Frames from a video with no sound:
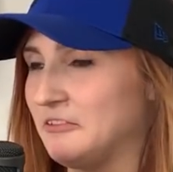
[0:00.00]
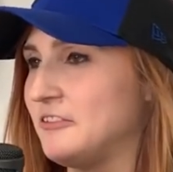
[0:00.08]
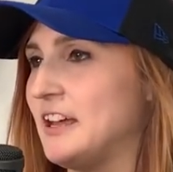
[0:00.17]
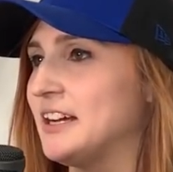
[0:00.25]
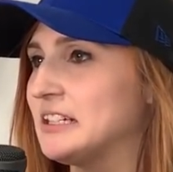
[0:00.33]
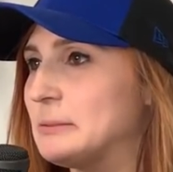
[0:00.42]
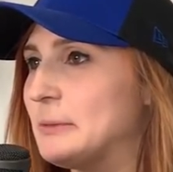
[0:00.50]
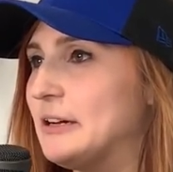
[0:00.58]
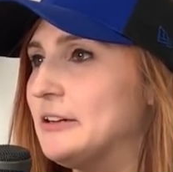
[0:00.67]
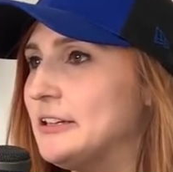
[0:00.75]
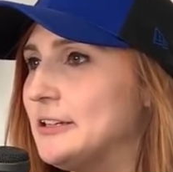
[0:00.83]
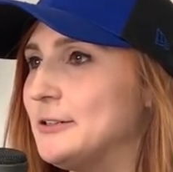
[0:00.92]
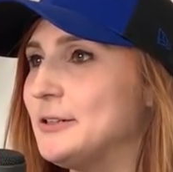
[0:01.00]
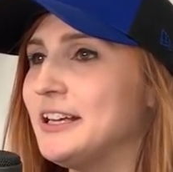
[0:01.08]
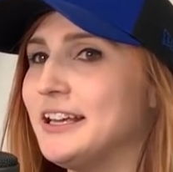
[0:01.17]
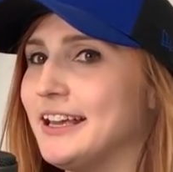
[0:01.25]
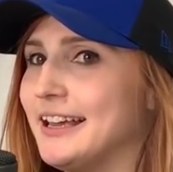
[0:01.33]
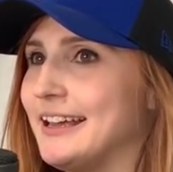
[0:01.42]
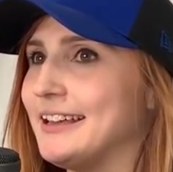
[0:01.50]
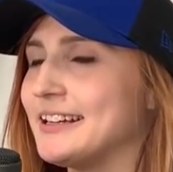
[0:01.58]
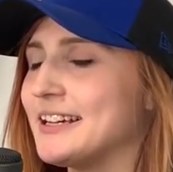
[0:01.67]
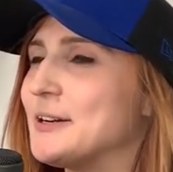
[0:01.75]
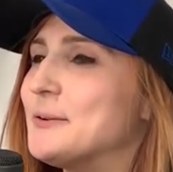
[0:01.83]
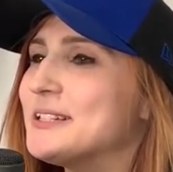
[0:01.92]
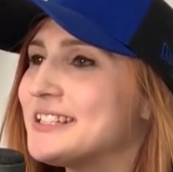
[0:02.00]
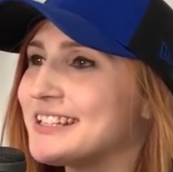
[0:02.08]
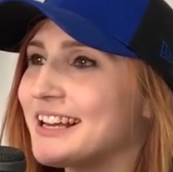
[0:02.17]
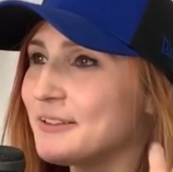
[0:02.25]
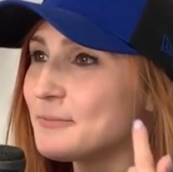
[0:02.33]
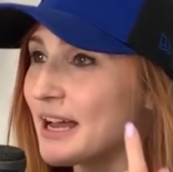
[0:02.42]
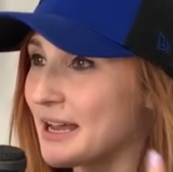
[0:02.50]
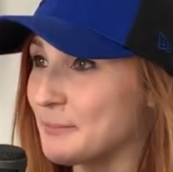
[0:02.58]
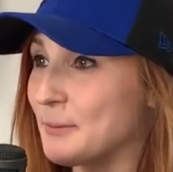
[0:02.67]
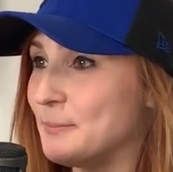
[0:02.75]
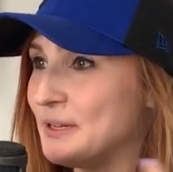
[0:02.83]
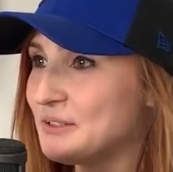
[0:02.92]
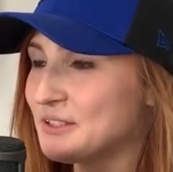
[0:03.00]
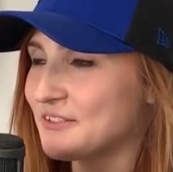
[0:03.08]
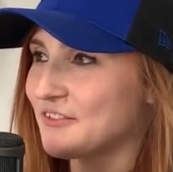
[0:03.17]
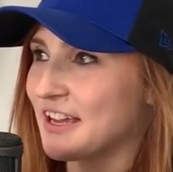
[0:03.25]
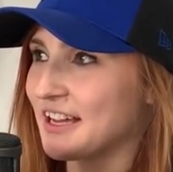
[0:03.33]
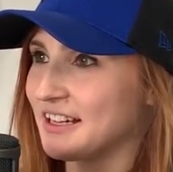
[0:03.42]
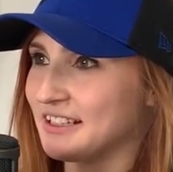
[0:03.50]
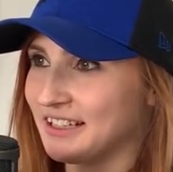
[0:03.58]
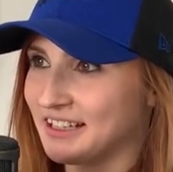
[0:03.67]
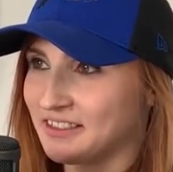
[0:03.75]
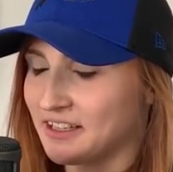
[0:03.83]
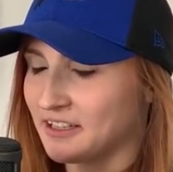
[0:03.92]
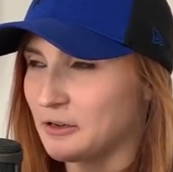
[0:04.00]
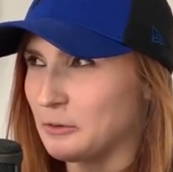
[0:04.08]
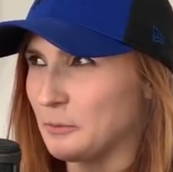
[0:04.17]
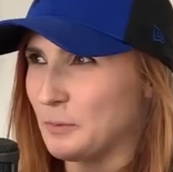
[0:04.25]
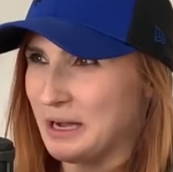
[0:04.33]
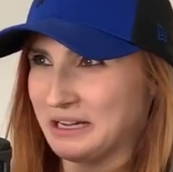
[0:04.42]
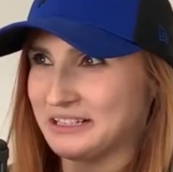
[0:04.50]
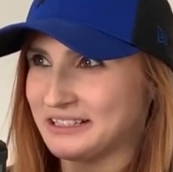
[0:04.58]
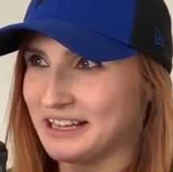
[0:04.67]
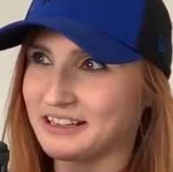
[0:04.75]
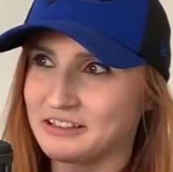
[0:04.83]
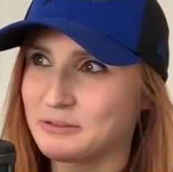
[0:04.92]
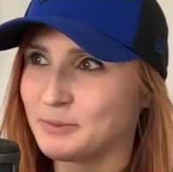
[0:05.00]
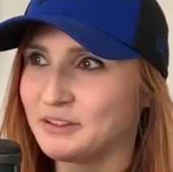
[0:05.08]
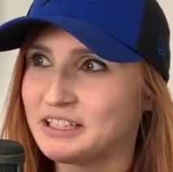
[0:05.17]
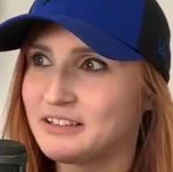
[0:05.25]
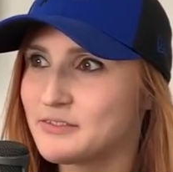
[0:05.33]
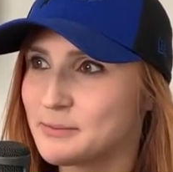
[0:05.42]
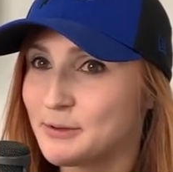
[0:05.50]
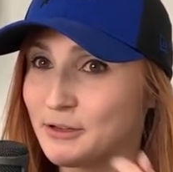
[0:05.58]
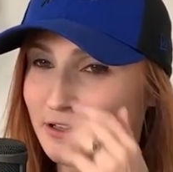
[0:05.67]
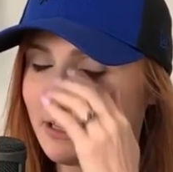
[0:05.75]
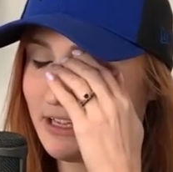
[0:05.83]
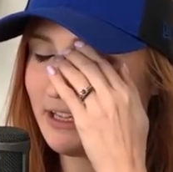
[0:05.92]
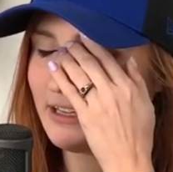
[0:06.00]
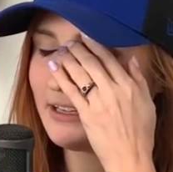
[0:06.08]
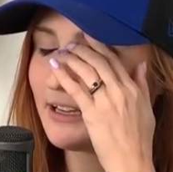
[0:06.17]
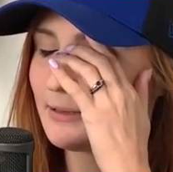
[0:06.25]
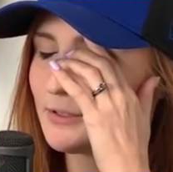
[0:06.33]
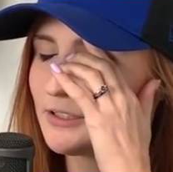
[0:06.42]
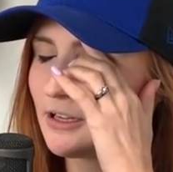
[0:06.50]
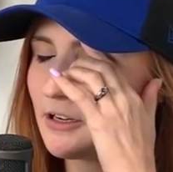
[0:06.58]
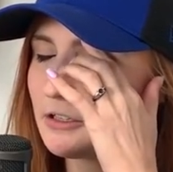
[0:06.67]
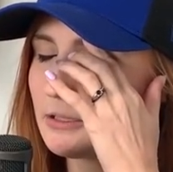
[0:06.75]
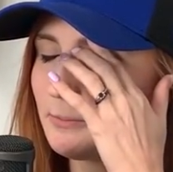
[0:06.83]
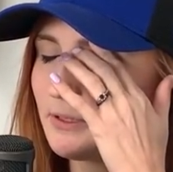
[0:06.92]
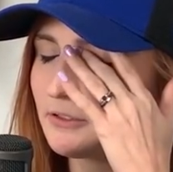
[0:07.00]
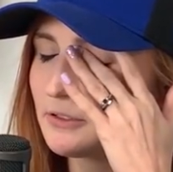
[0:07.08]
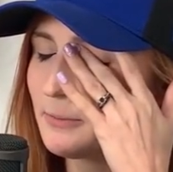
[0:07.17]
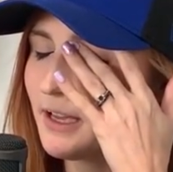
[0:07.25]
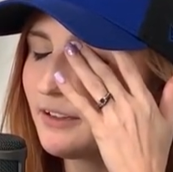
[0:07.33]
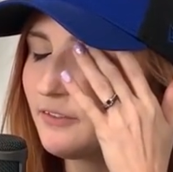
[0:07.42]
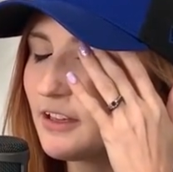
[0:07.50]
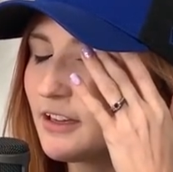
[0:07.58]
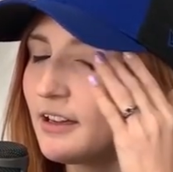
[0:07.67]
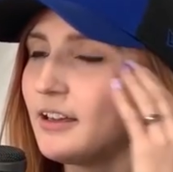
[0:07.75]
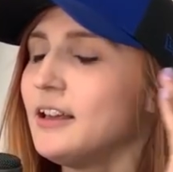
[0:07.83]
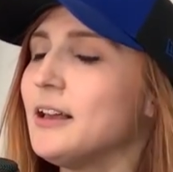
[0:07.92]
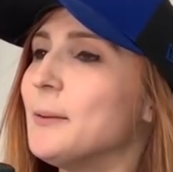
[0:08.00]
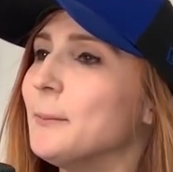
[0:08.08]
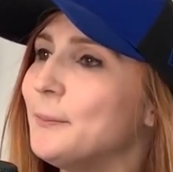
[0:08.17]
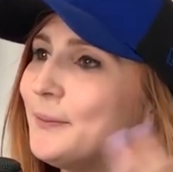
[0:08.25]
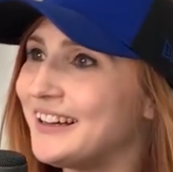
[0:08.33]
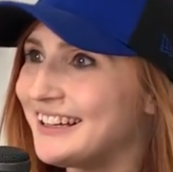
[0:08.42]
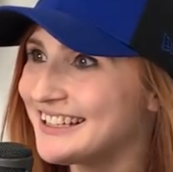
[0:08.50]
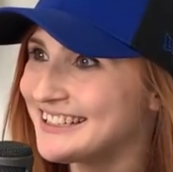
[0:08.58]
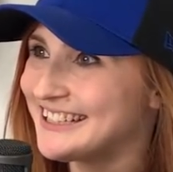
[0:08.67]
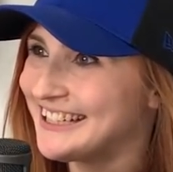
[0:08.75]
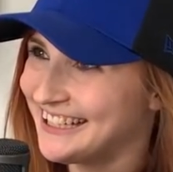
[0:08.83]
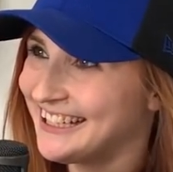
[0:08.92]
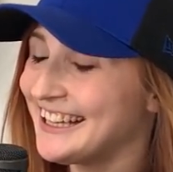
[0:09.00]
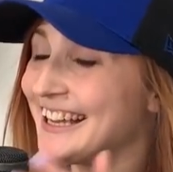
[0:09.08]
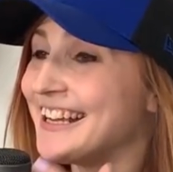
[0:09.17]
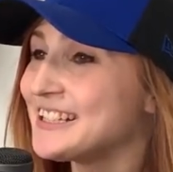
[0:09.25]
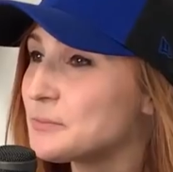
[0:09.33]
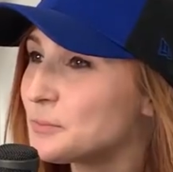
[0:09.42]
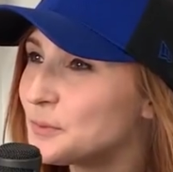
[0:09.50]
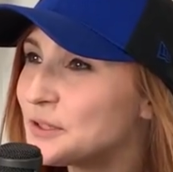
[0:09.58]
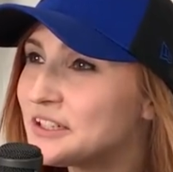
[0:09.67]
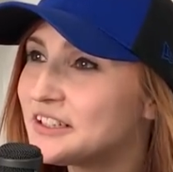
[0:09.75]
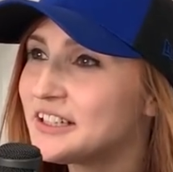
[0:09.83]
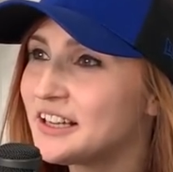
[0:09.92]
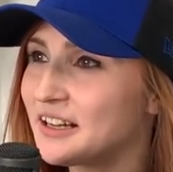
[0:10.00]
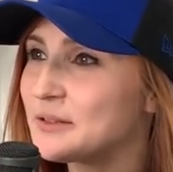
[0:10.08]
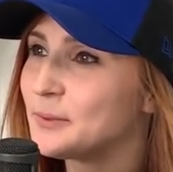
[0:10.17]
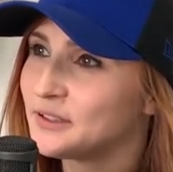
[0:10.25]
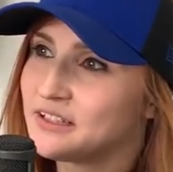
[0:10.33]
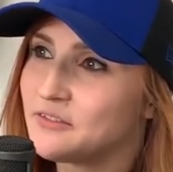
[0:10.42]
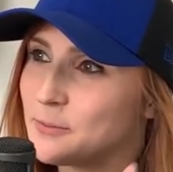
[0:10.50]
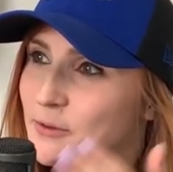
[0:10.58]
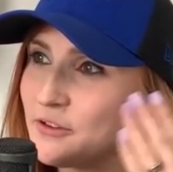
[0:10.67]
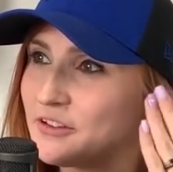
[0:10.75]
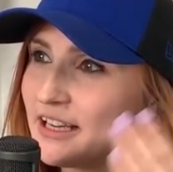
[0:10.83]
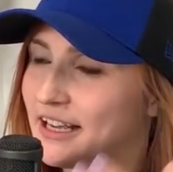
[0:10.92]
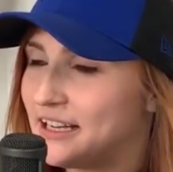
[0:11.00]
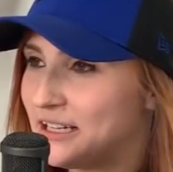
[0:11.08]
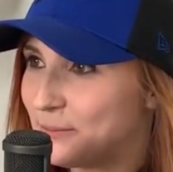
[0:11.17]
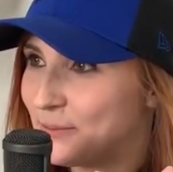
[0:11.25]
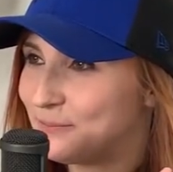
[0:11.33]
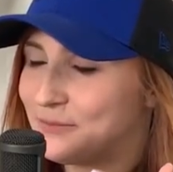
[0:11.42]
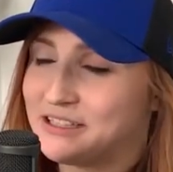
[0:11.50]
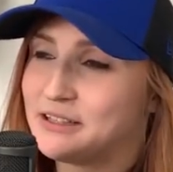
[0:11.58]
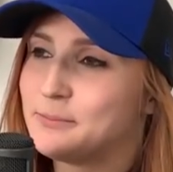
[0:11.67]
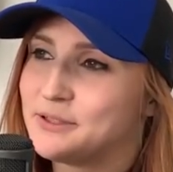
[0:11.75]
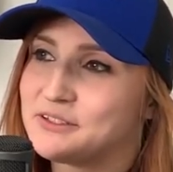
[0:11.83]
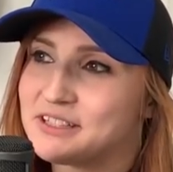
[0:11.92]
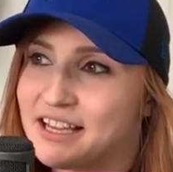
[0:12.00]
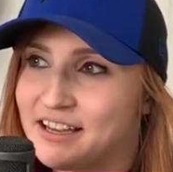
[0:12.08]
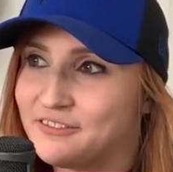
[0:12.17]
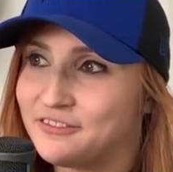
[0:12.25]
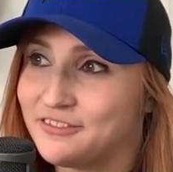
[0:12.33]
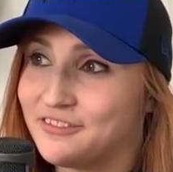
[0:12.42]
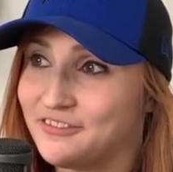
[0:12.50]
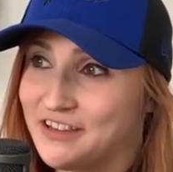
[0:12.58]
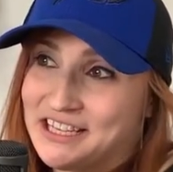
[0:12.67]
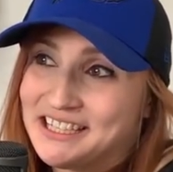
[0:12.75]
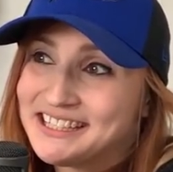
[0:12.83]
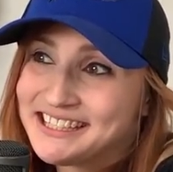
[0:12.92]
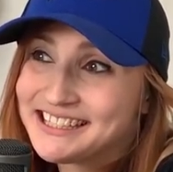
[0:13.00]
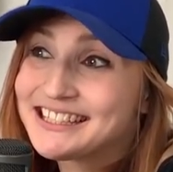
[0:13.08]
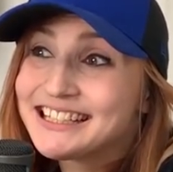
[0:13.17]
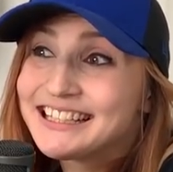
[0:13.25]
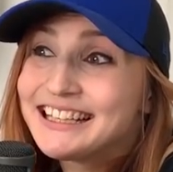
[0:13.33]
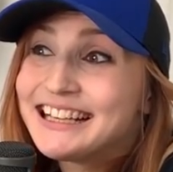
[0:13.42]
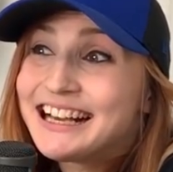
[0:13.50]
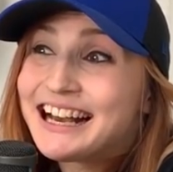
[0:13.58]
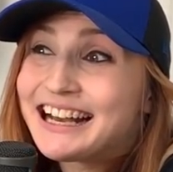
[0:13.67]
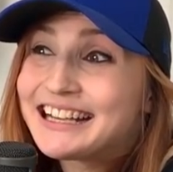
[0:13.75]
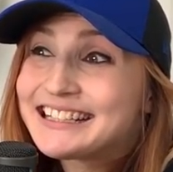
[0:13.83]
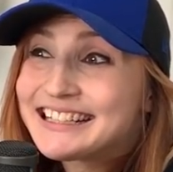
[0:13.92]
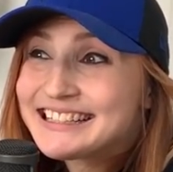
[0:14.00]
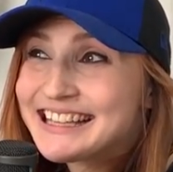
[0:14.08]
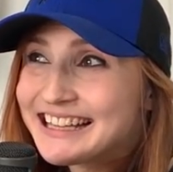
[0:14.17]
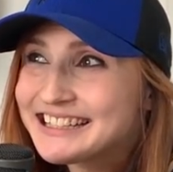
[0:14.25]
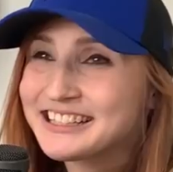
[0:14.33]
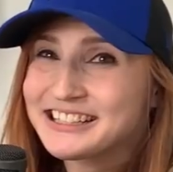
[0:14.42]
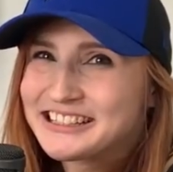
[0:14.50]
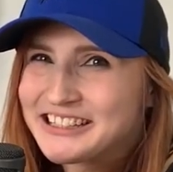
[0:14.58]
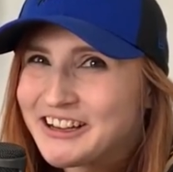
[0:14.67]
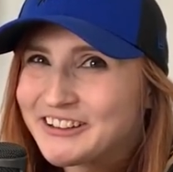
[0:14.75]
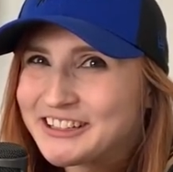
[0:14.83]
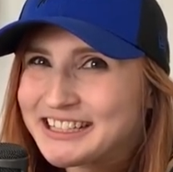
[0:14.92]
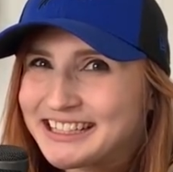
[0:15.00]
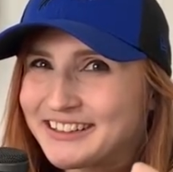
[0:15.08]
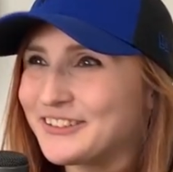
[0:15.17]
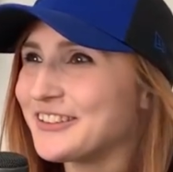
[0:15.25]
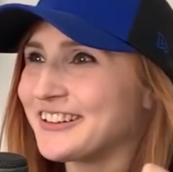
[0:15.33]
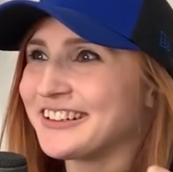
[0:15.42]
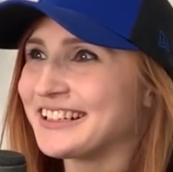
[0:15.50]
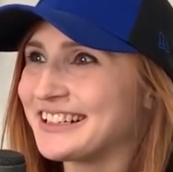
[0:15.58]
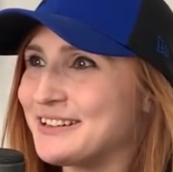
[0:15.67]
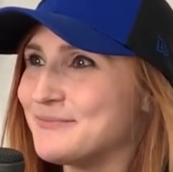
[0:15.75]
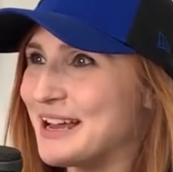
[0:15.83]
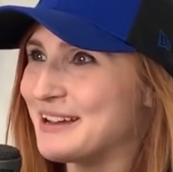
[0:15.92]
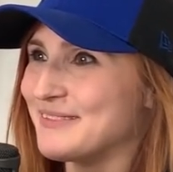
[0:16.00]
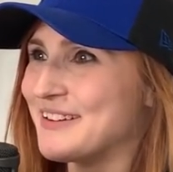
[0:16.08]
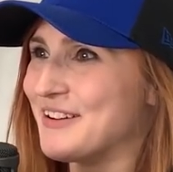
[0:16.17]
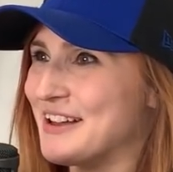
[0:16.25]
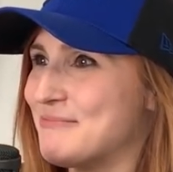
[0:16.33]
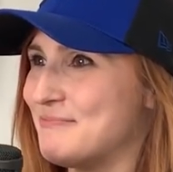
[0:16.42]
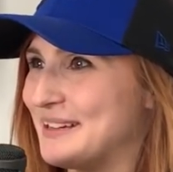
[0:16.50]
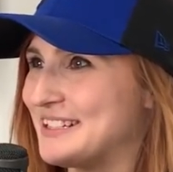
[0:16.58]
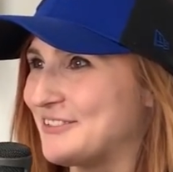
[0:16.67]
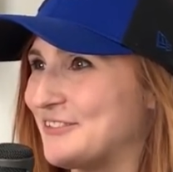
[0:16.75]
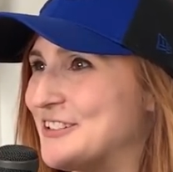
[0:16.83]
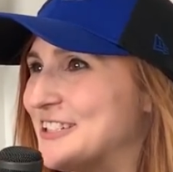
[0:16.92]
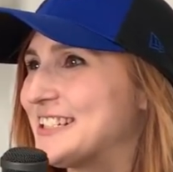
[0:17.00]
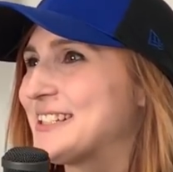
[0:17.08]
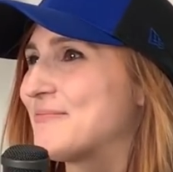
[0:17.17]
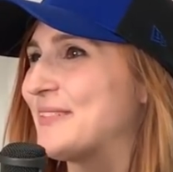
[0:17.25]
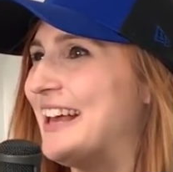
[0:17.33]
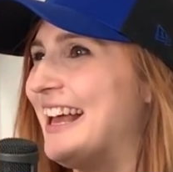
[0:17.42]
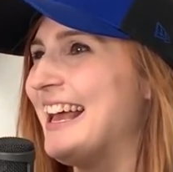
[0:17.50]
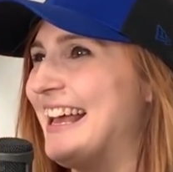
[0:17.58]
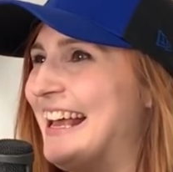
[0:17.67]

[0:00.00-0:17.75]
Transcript: fact about you. And I always tell them I'm a Bills fan. And they go, why is that unbelievable? And I'm sorry, Bills Mafia, but it's really unbelievable that any that the Bills have fans, uh-huh. in a sense. Sorry. Oh, they're going to come at me with pitchforks. Well,